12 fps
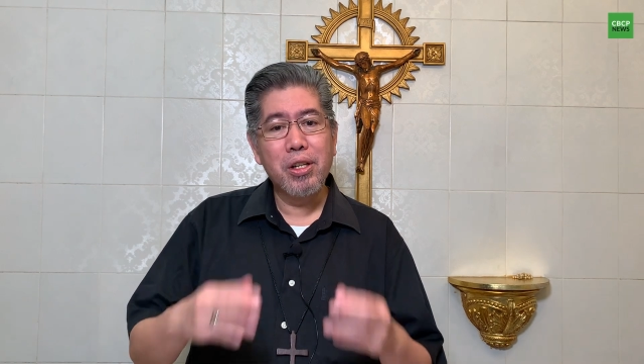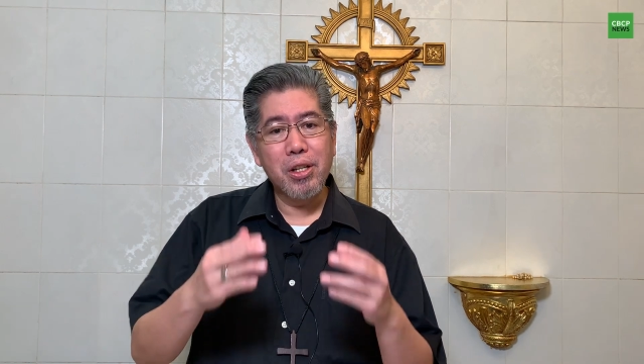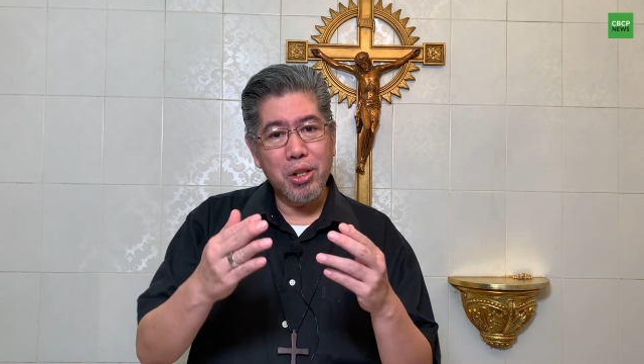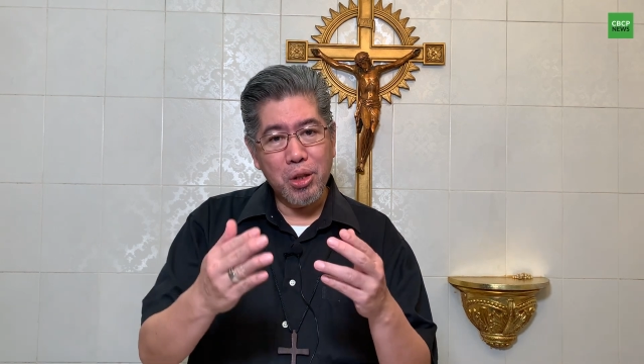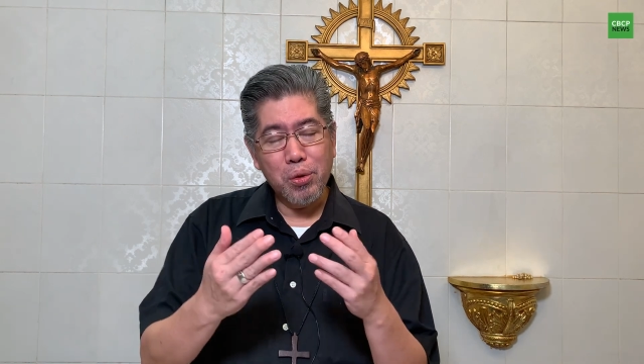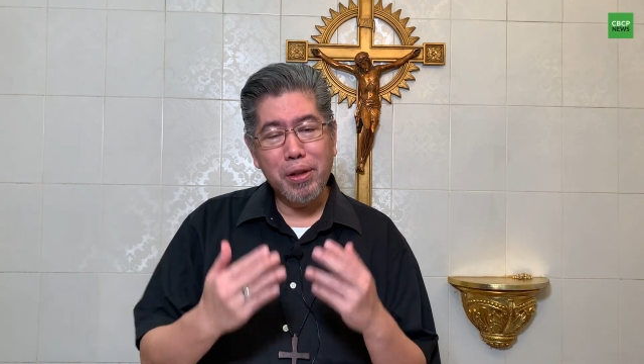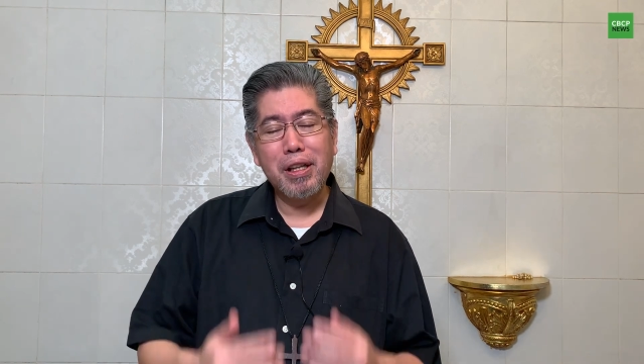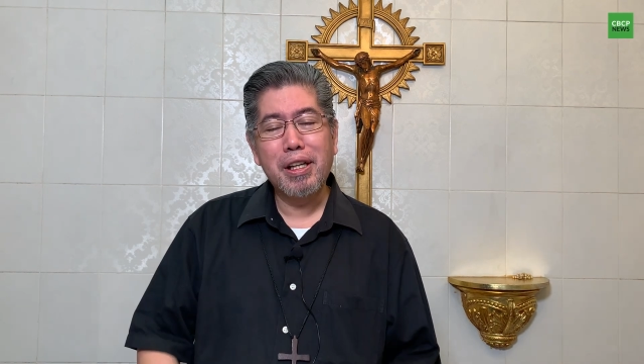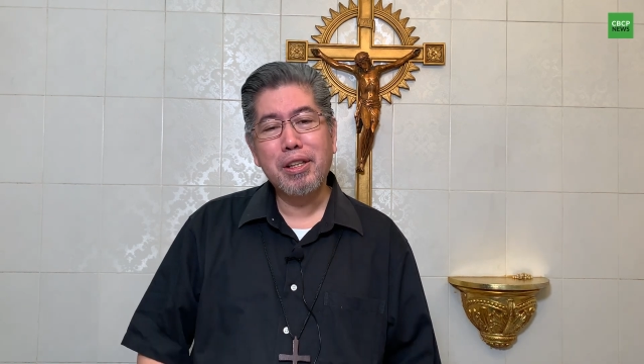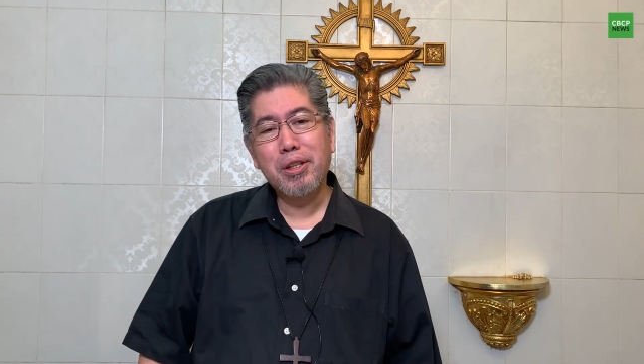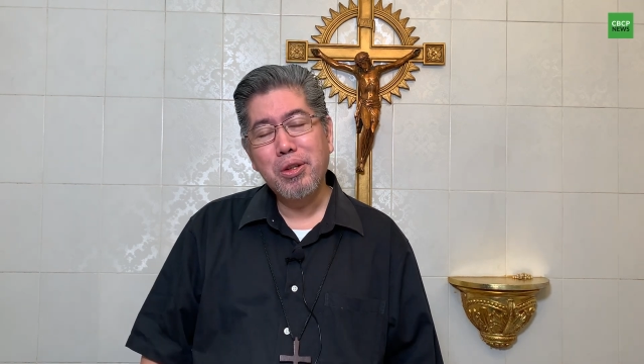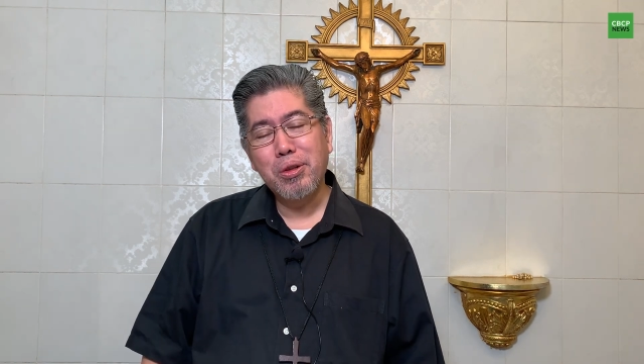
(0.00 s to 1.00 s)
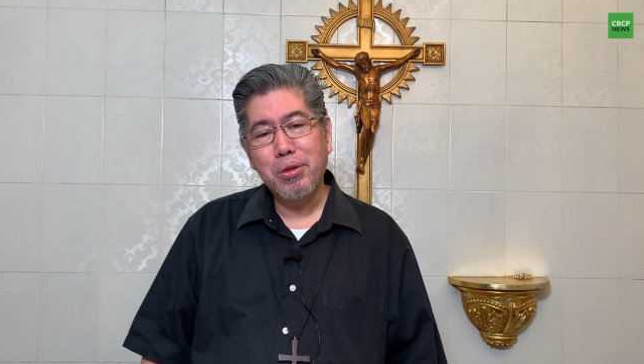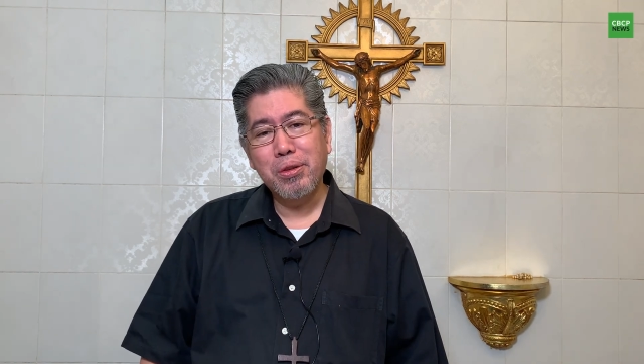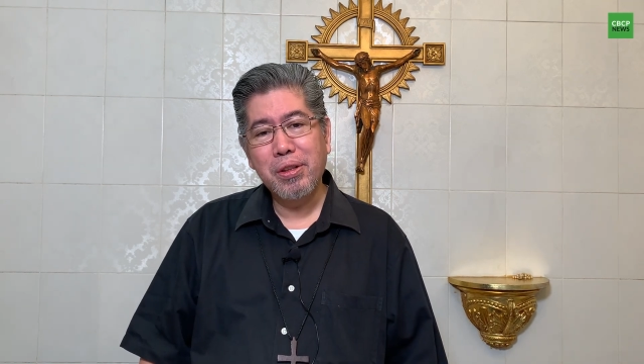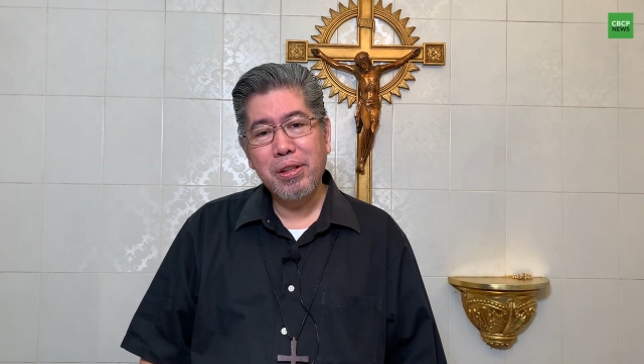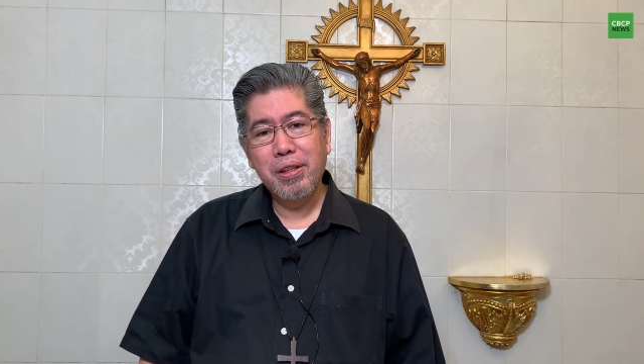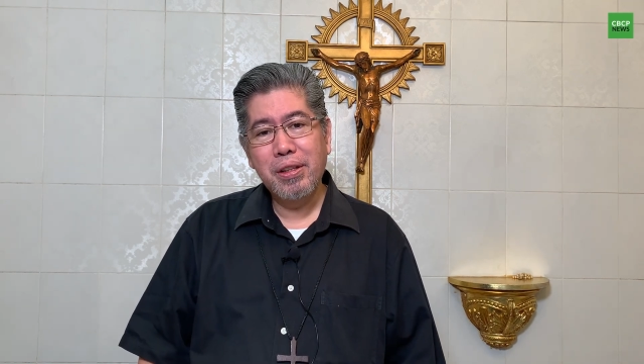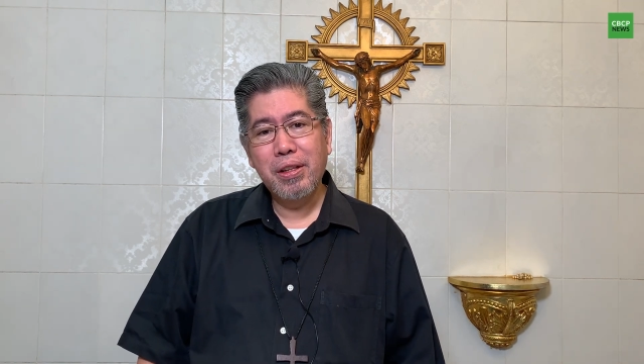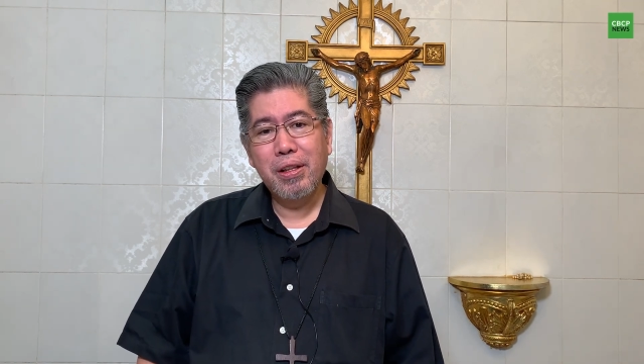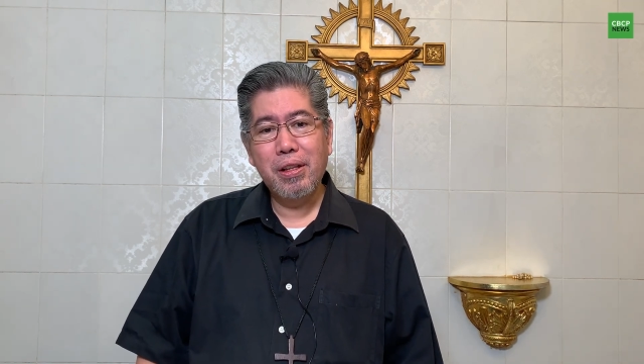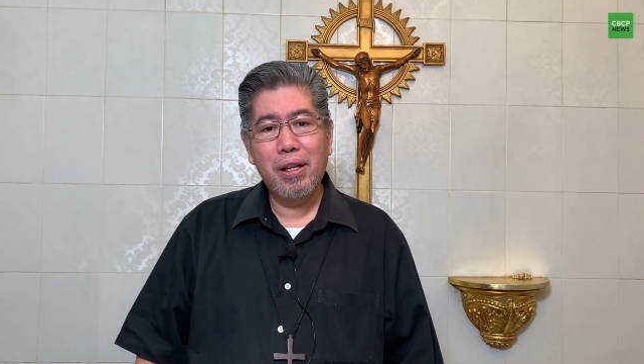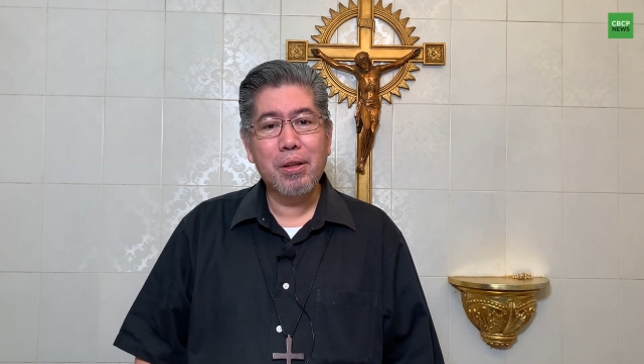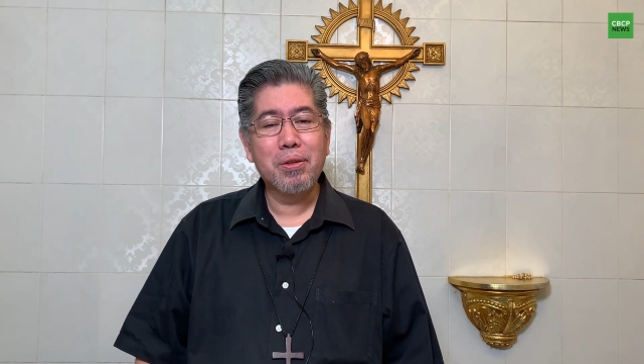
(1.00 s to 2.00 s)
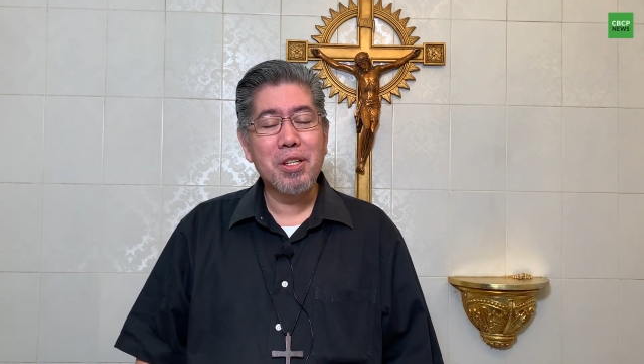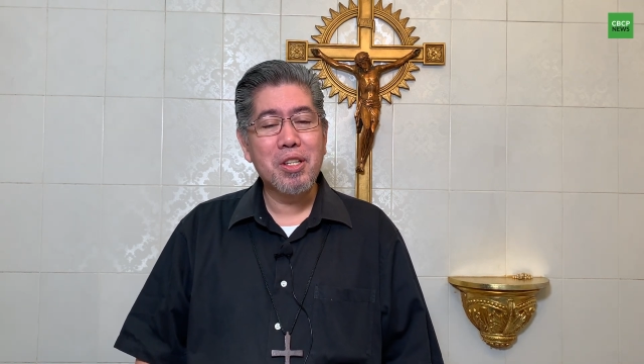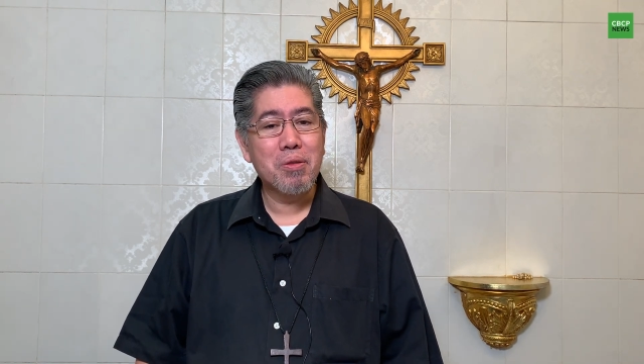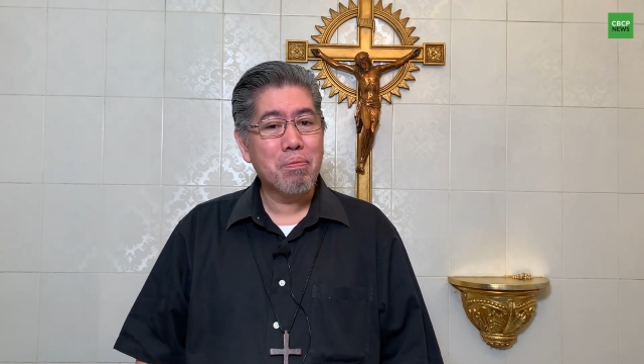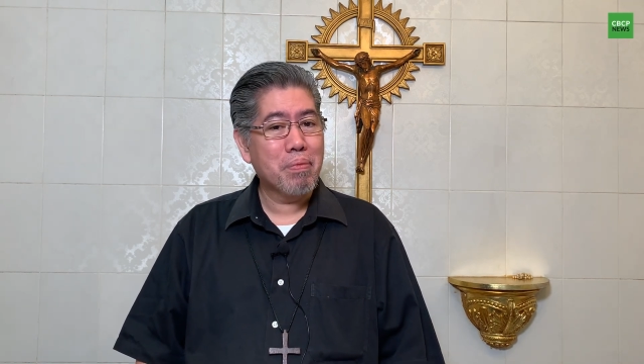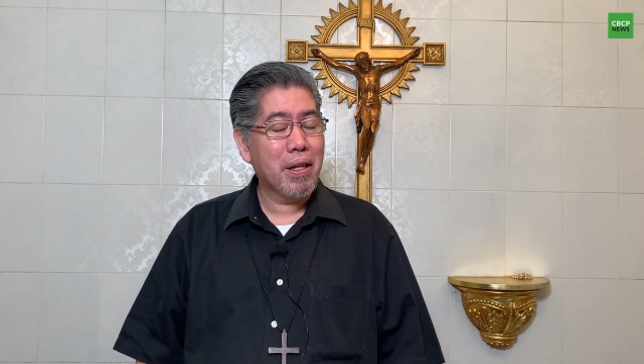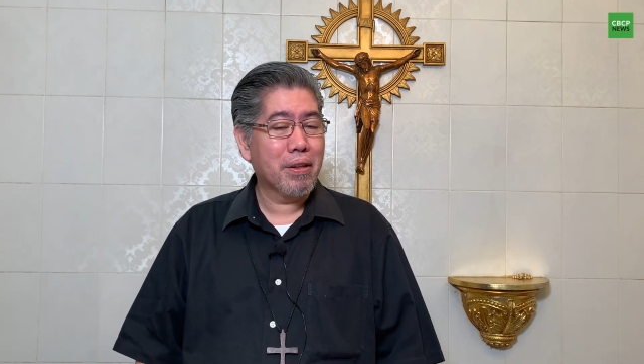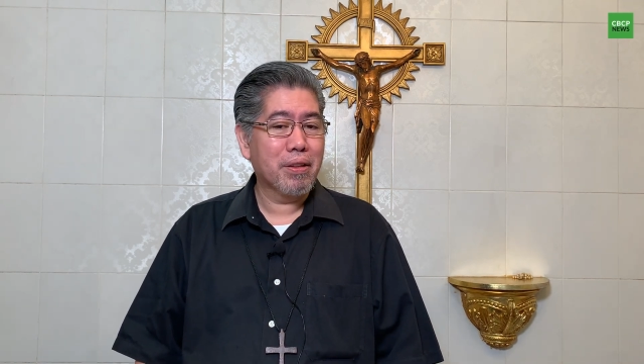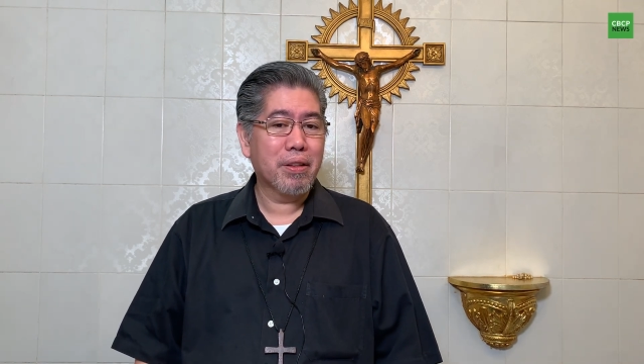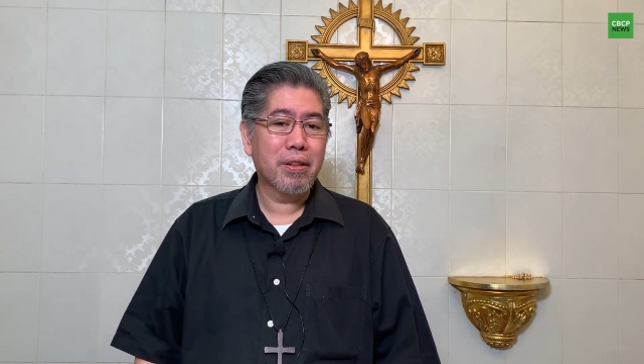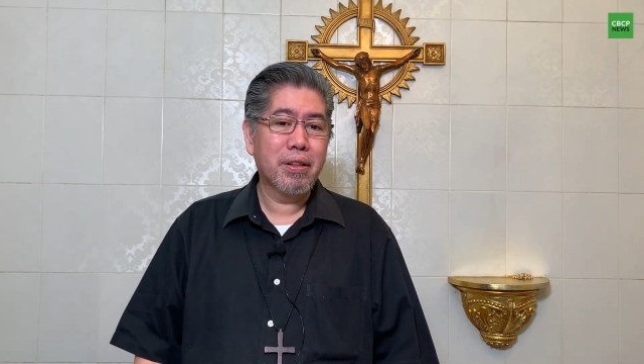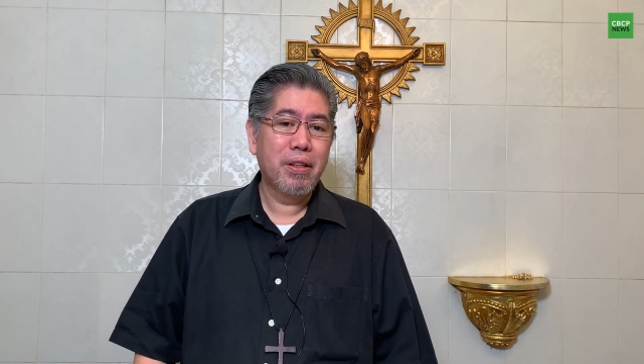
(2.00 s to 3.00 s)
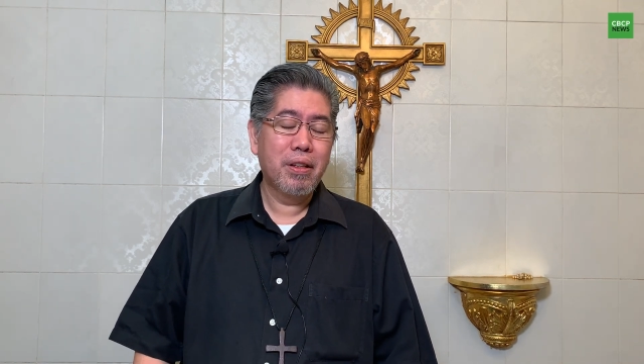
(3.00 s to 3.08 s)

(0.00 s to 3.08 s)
you and I know how despair